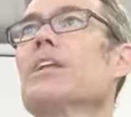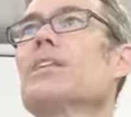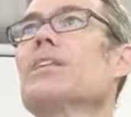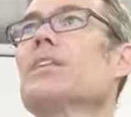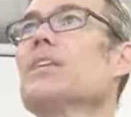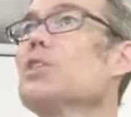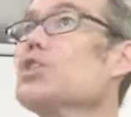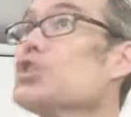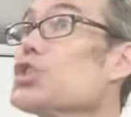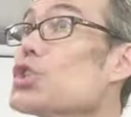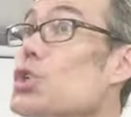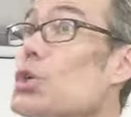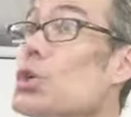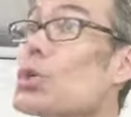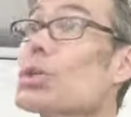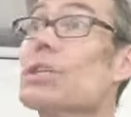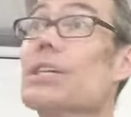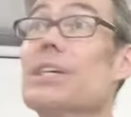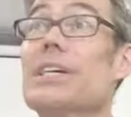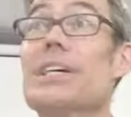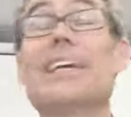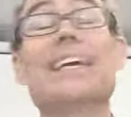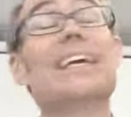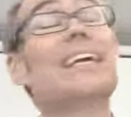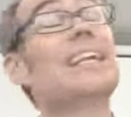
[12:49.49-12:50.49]
Now
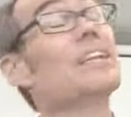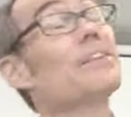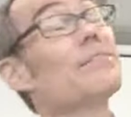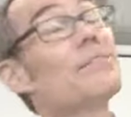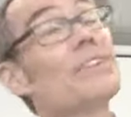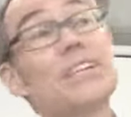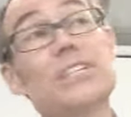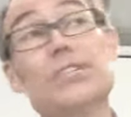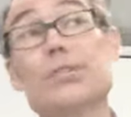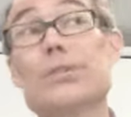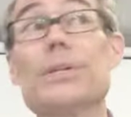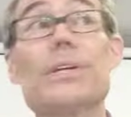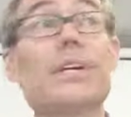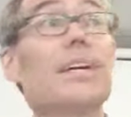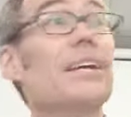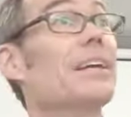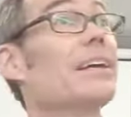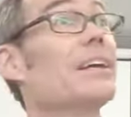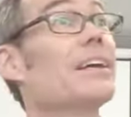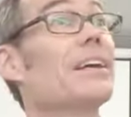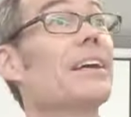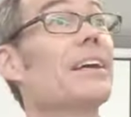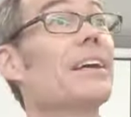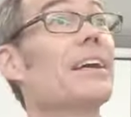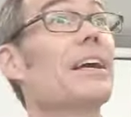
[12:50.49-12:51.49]
certainly, individually
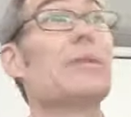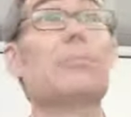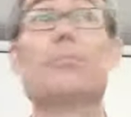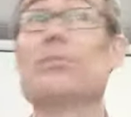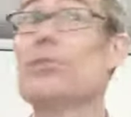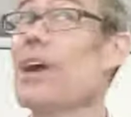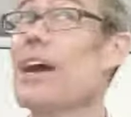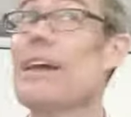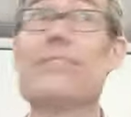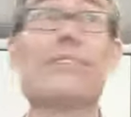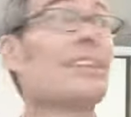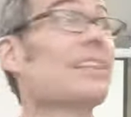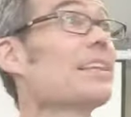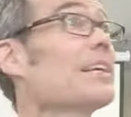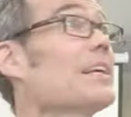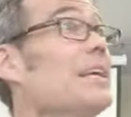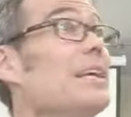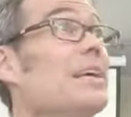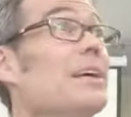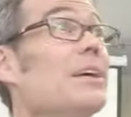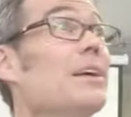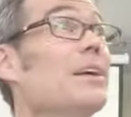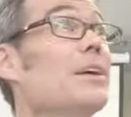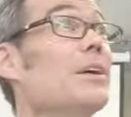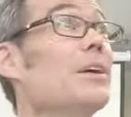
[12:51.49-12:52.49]
and
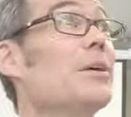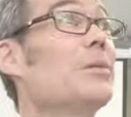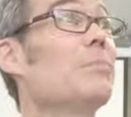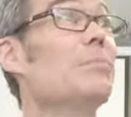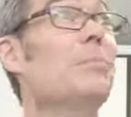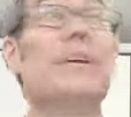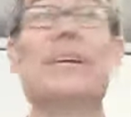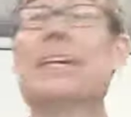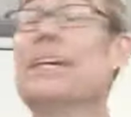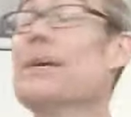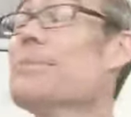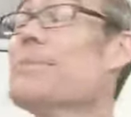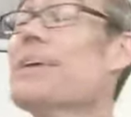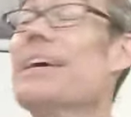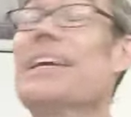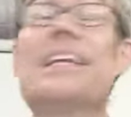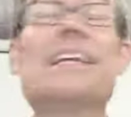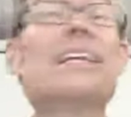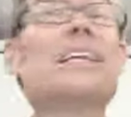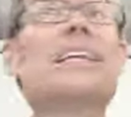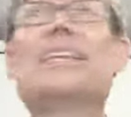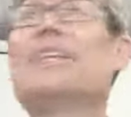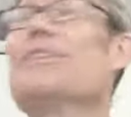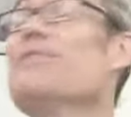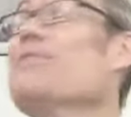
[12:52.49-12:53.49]
privately, be
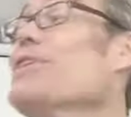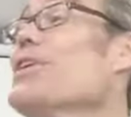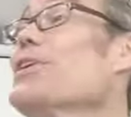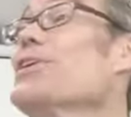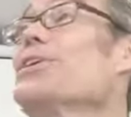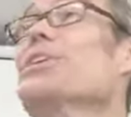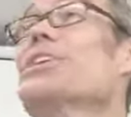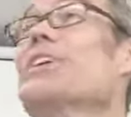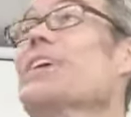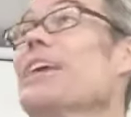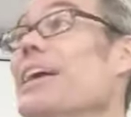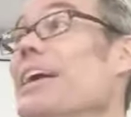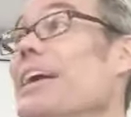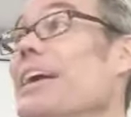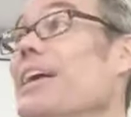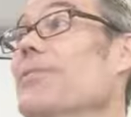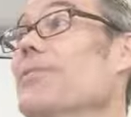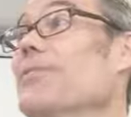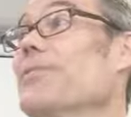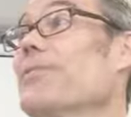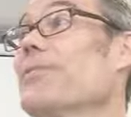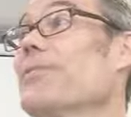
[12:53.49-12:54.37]
committed and devoted to God.